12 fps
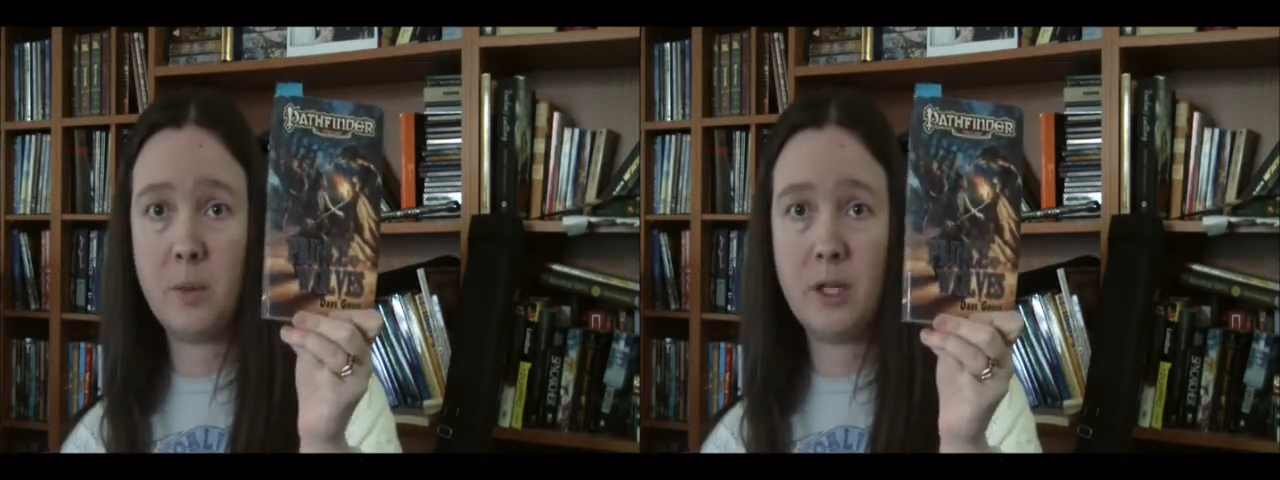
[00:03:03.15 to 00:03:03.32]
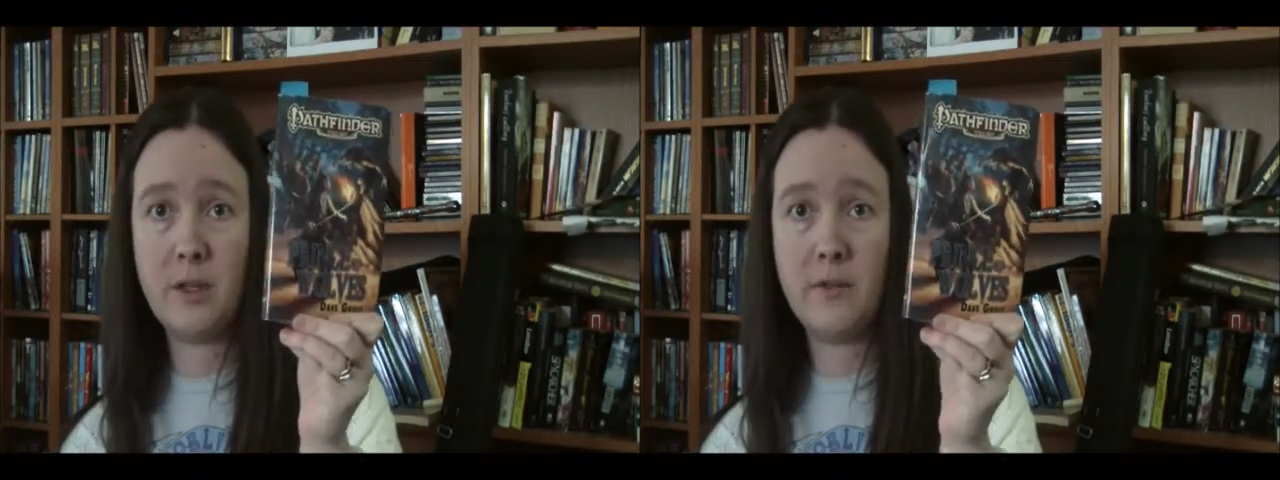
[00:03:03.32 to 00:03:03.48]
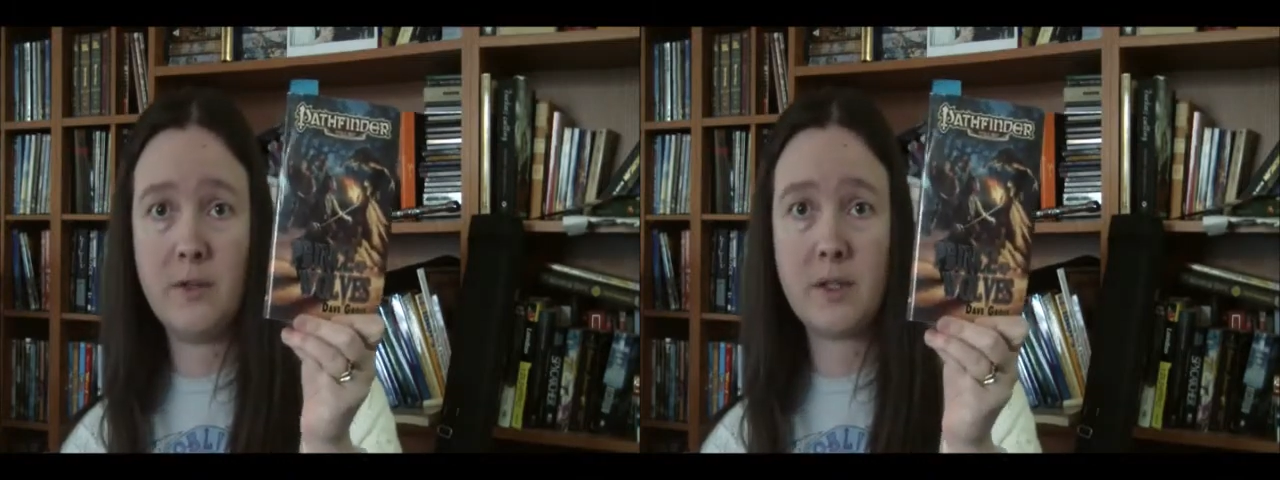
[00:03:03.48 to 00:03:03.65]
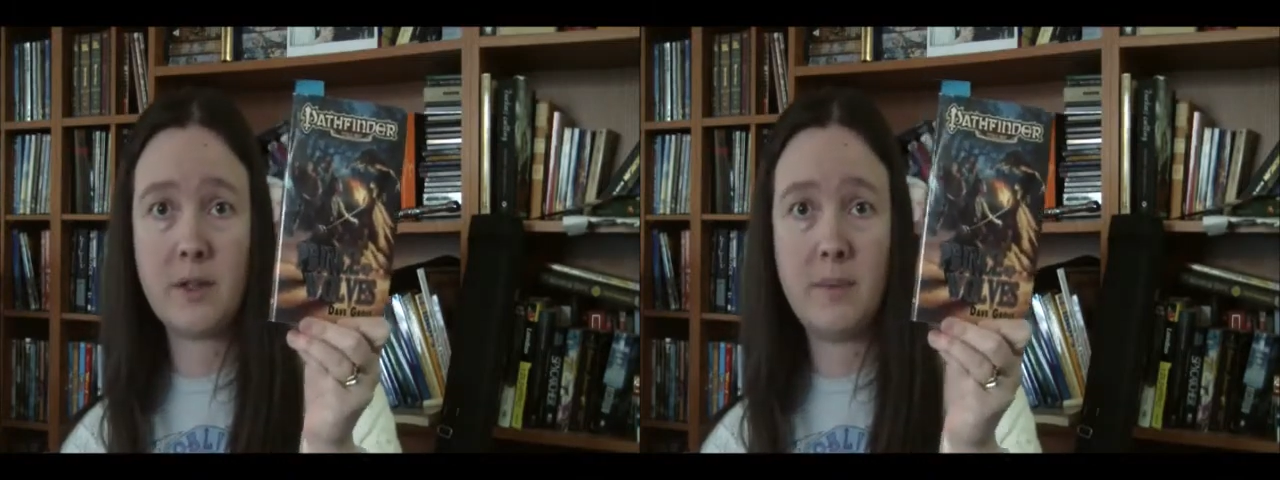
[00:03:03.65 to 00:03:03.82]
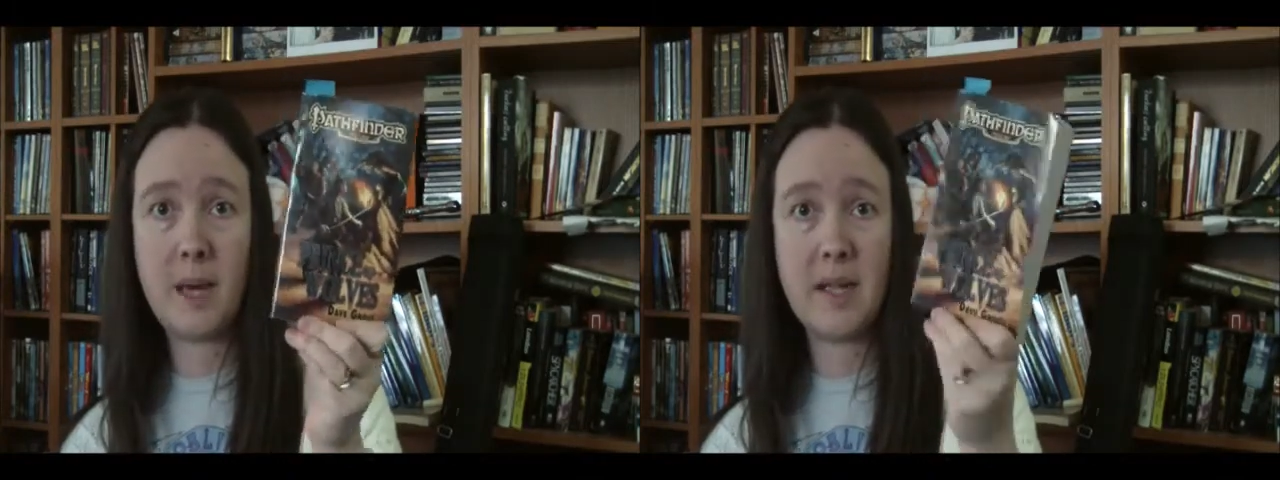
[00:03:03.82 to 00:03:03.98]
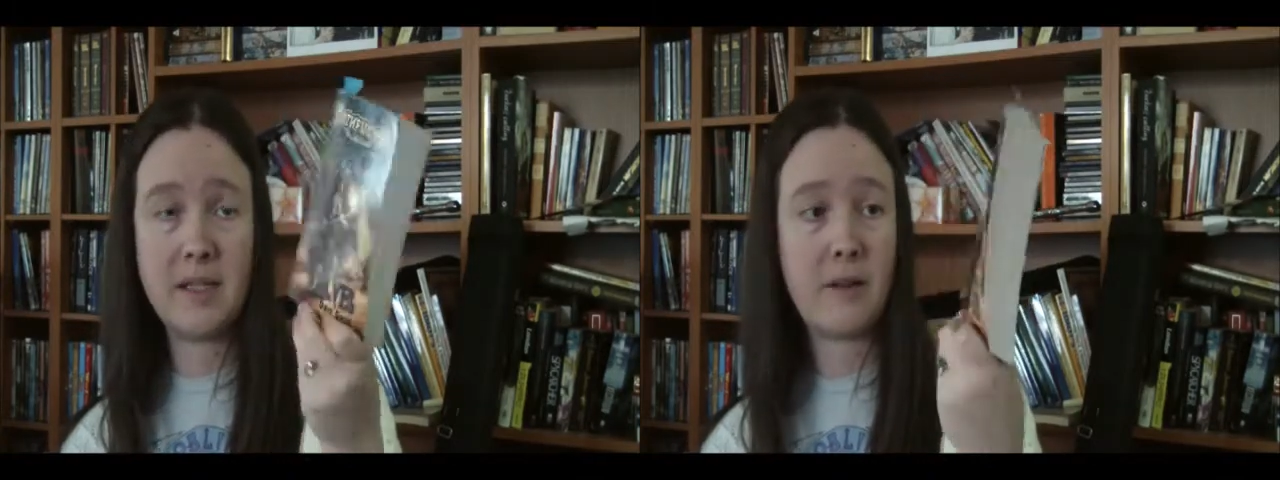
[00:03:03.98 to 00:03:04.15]
Wolves
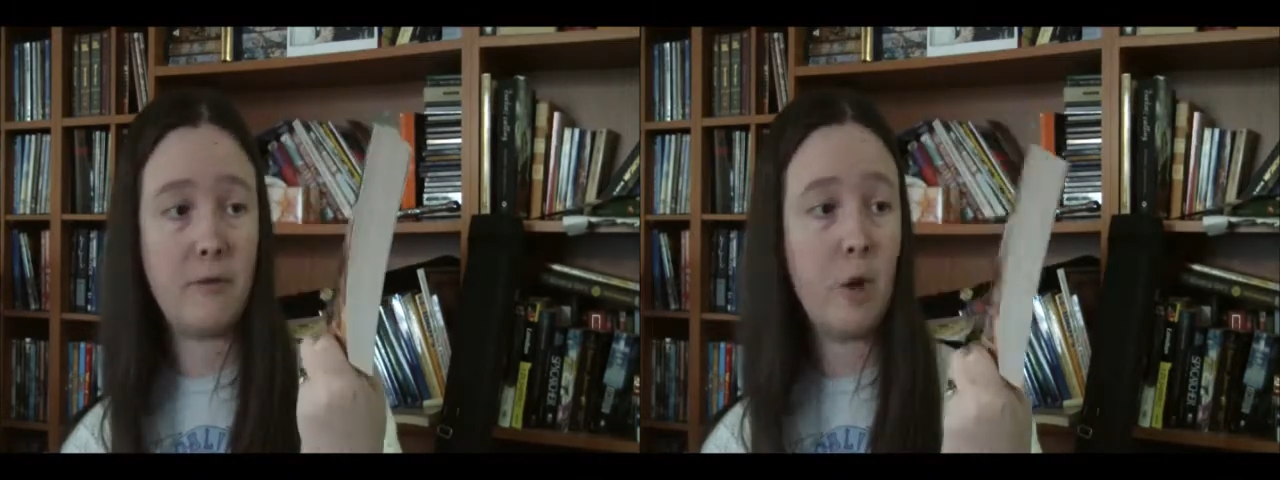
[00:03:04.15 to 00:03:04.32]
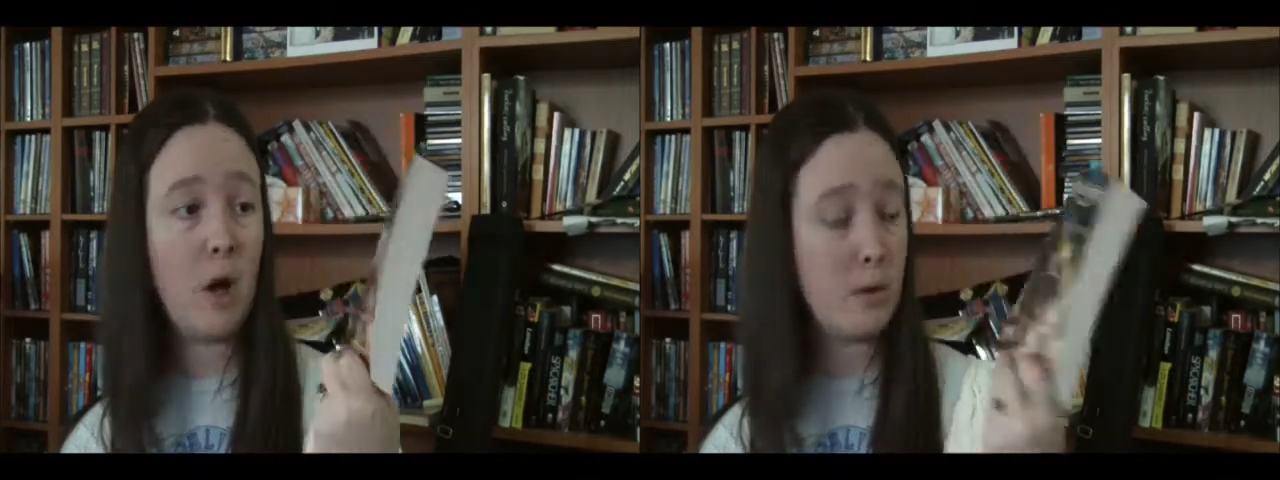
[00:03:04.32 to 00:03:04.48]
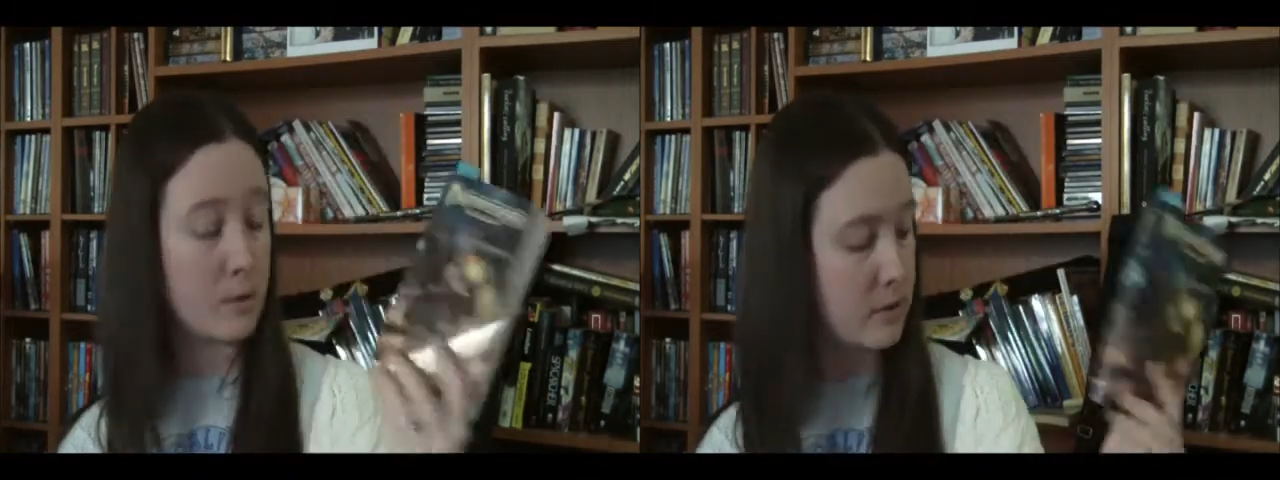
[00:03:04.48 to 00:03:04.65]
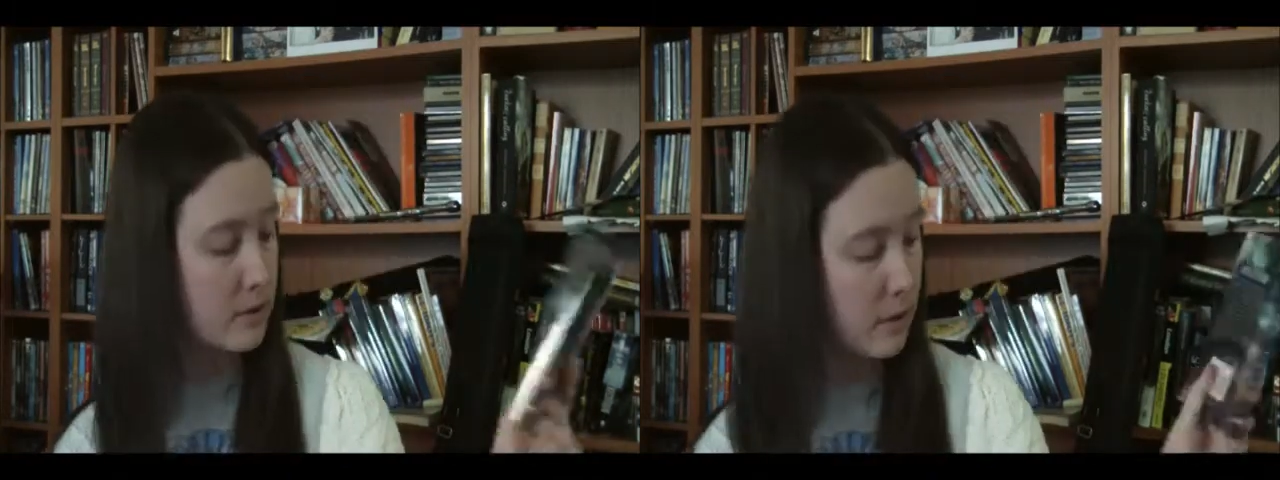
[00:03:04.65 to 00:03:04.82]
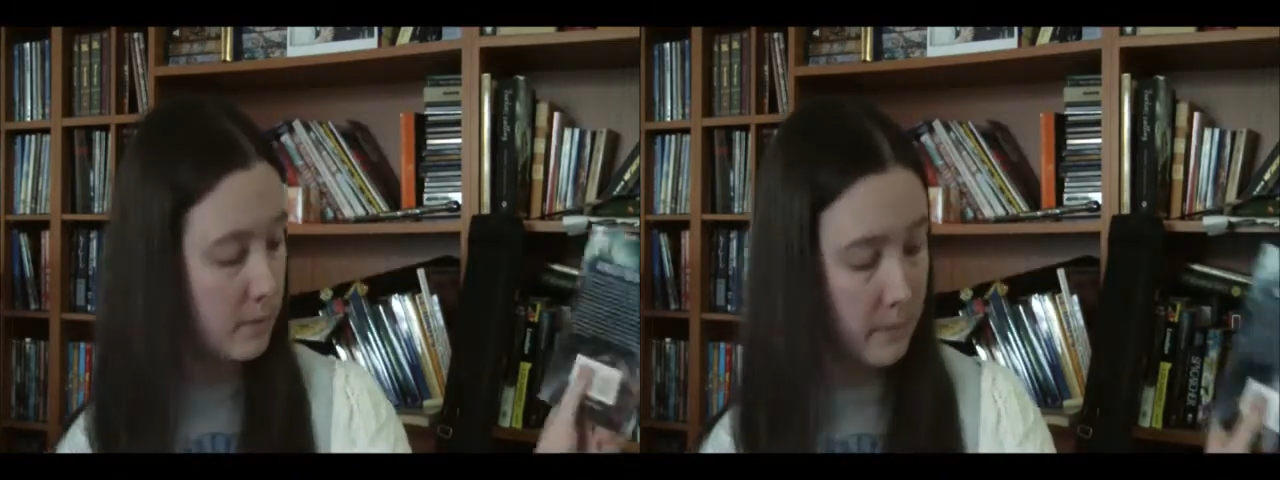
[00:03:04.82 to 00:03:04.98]
by Dave Gross.